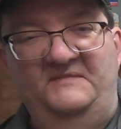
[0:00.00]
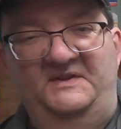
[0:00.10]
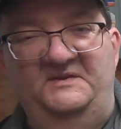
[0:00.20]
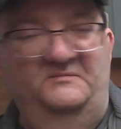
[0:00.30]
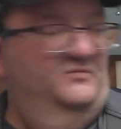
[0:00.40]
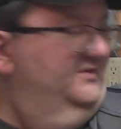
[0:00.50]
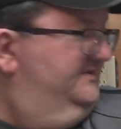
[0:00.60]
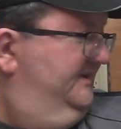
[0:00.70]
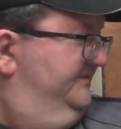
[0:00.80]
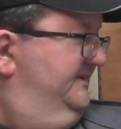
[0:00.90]
I didn't print
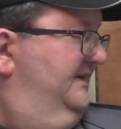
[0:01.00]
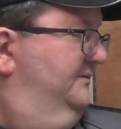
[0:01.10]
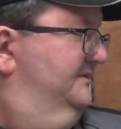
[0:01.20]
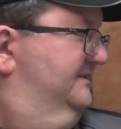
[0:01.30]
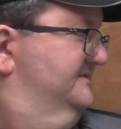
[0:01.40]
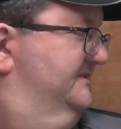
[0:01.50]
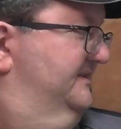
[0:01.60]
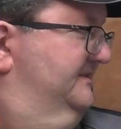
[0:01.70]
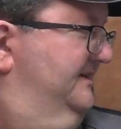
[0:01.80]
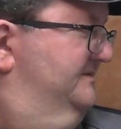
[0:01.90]
out that one because I
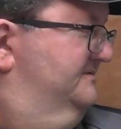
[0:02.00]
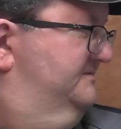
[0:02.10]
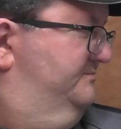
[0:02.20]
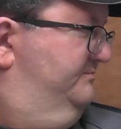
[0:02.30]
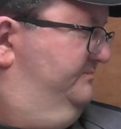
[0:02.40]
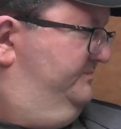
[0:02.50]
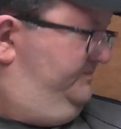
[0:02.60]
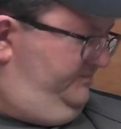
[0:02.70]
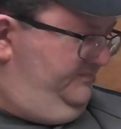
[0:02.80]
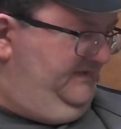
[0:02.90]
think that
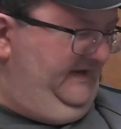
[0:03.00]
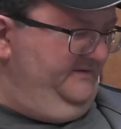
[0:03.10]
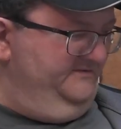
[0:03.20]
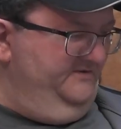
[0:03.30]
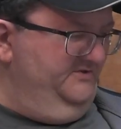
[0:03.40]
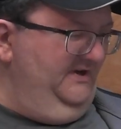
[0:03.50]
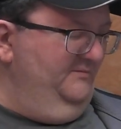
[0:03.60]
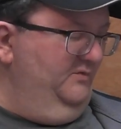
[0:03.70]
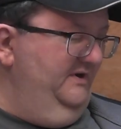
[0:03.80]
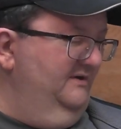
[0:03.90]
handles the
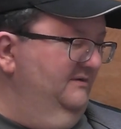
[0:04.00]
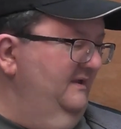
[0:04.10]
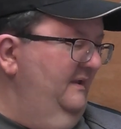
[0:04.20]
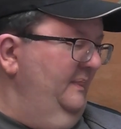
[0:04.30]
job well.